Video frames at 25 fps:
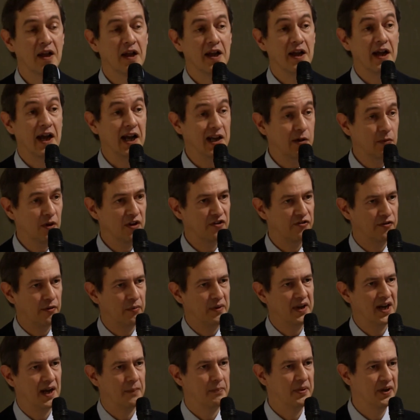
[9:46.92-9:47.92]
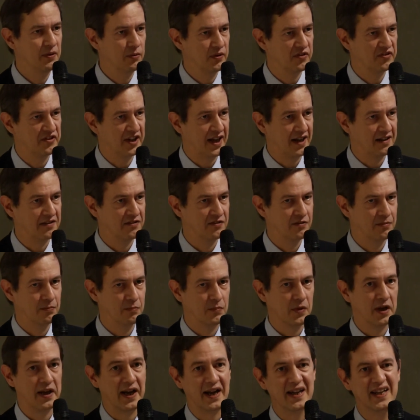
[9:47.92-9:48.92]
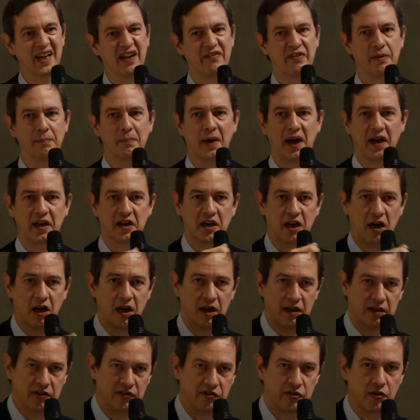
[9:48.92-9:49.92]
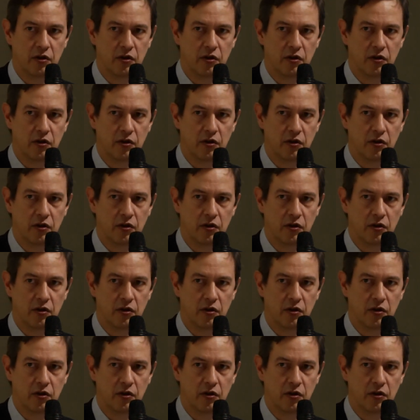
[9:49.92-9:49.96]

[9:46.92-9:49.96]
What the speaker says: And he was very happy with that. And I gave him my card